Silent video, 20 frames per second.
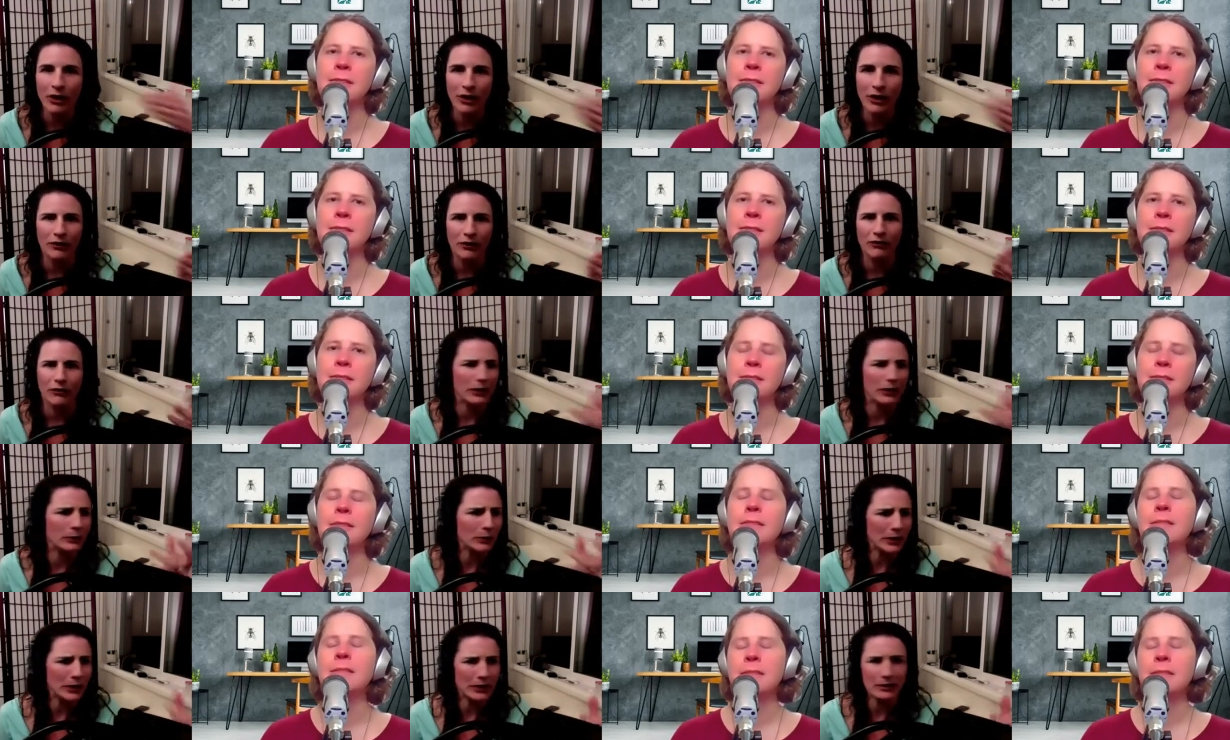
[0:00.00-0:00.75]
Speaker 1: of like
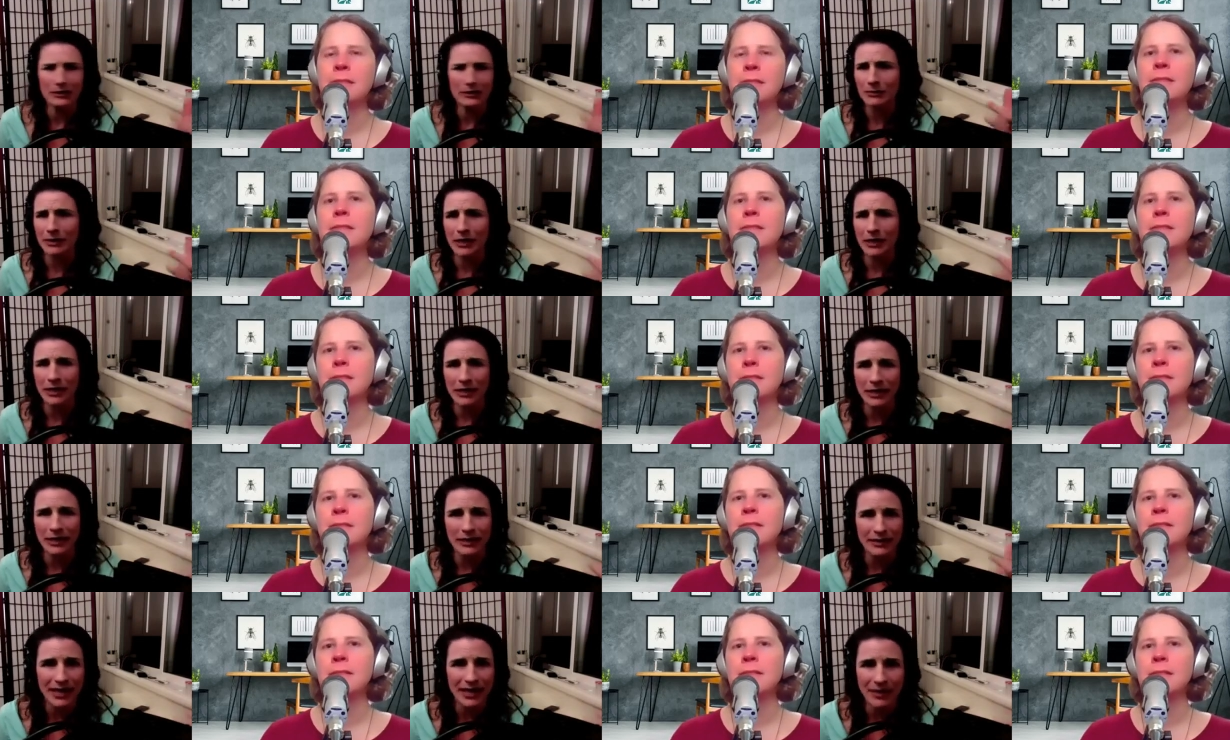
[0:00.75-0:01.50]
where's the
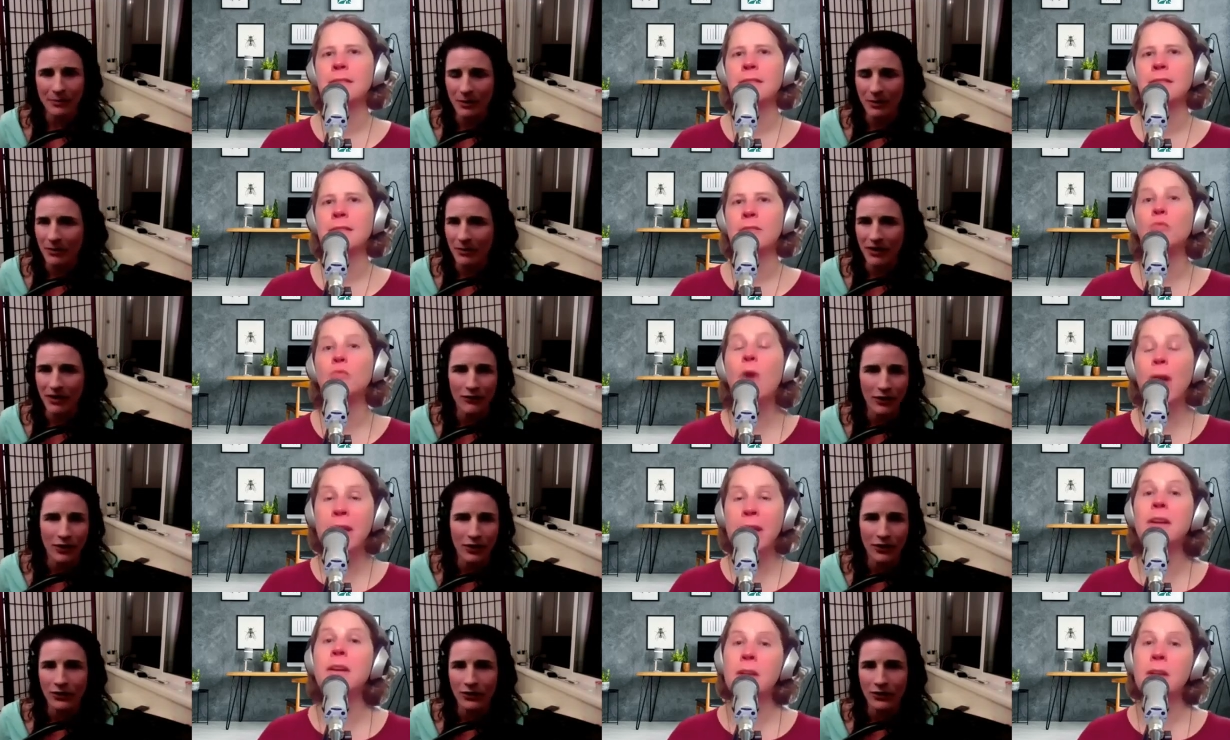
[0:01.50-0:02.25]
podcast app on my
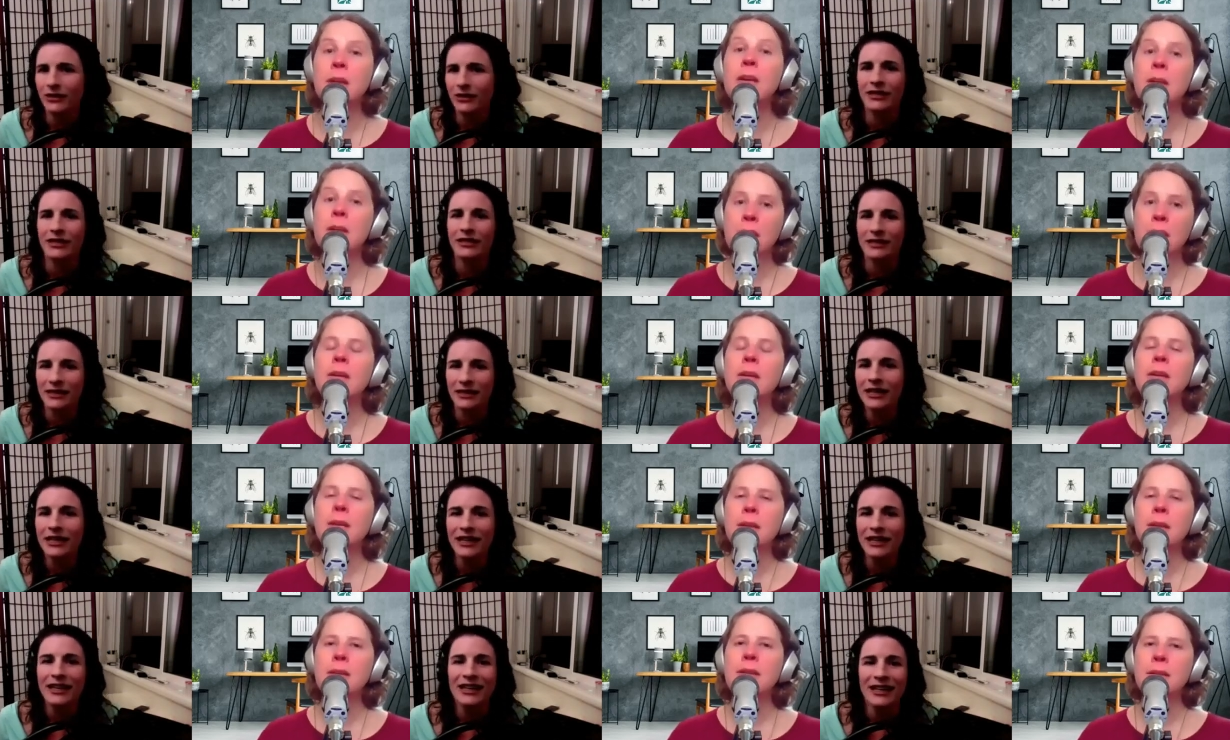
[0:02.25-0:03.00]
phone right. and
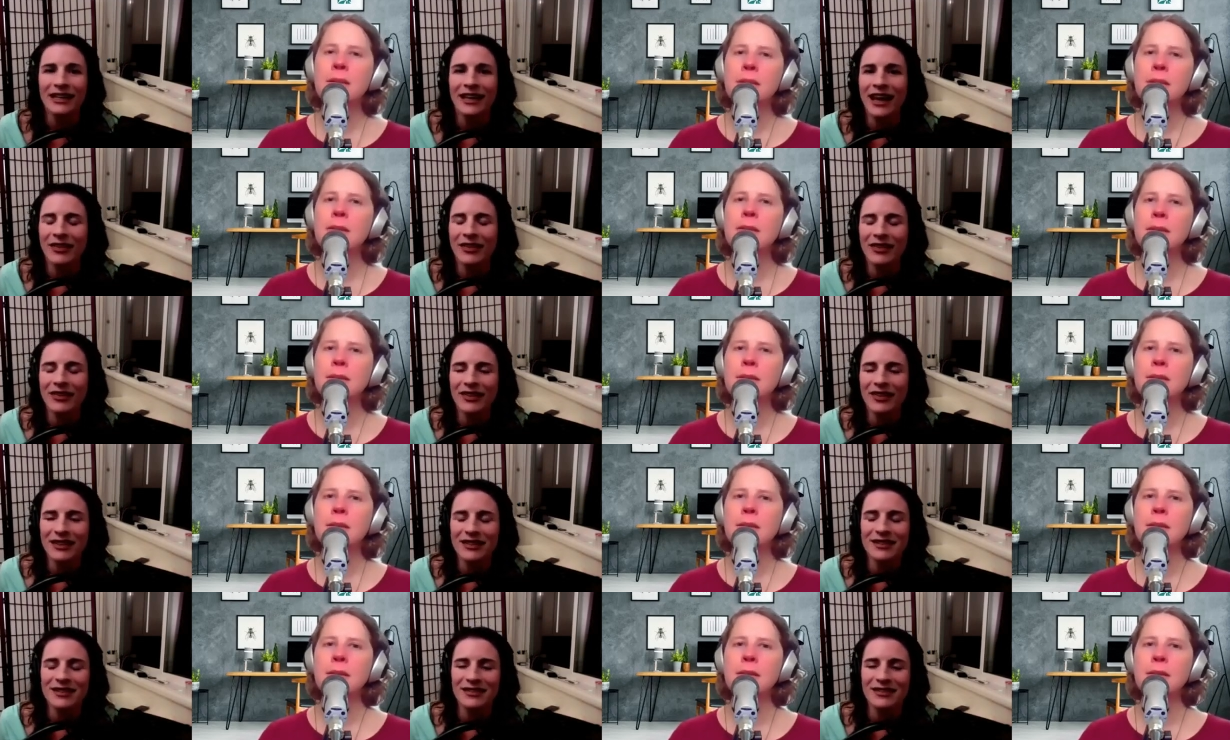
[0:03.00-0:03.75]
I think
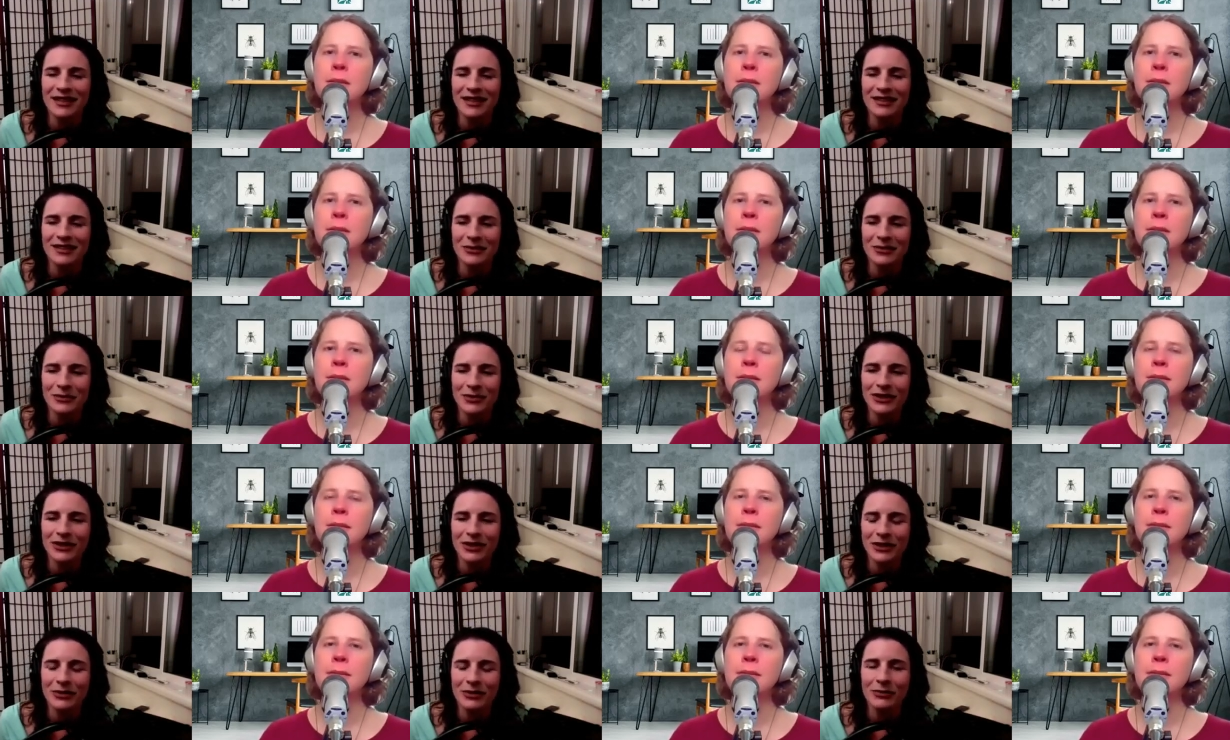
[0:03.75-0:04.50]
that's that's a really
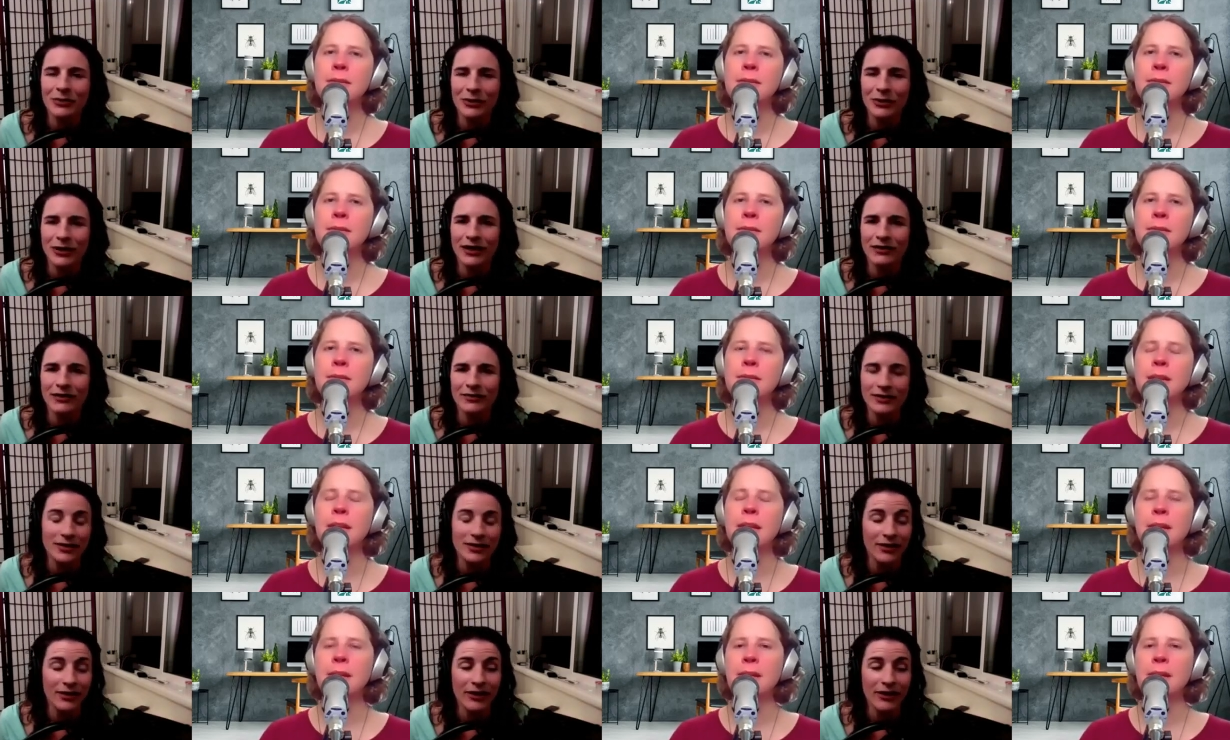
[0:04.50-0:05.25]
good point. So
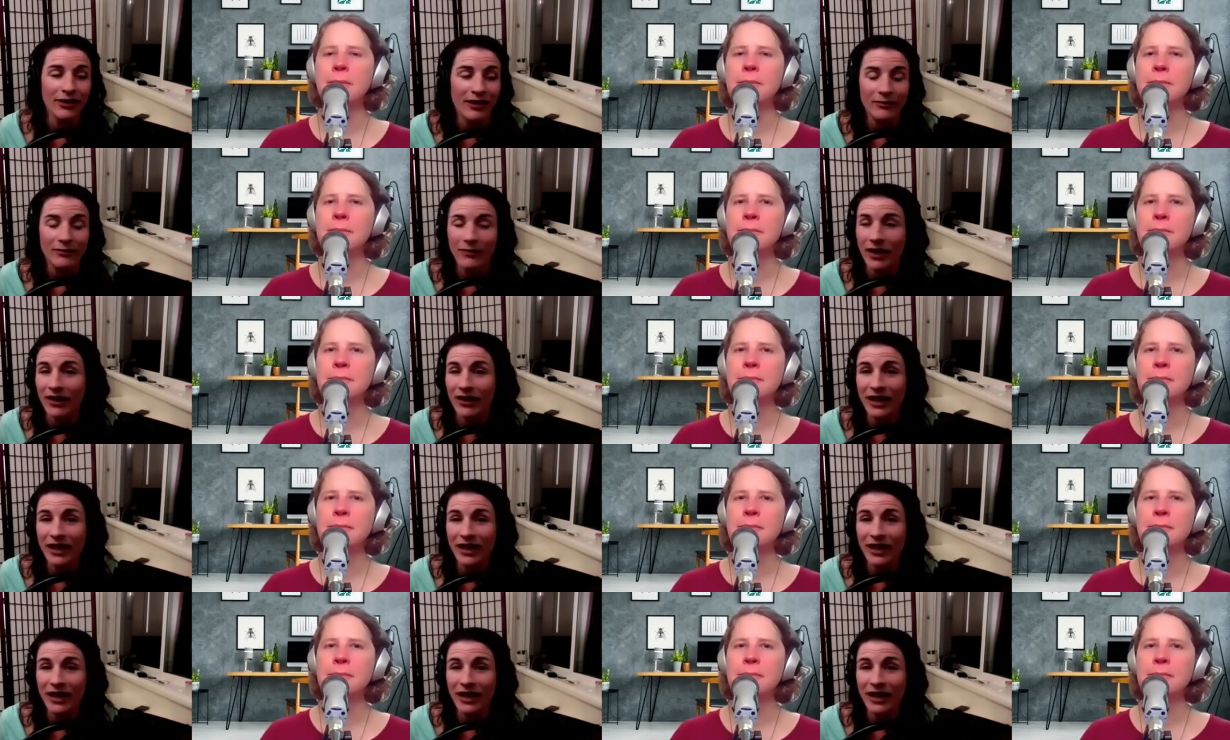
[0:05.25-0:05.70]
okay, yeah. I got to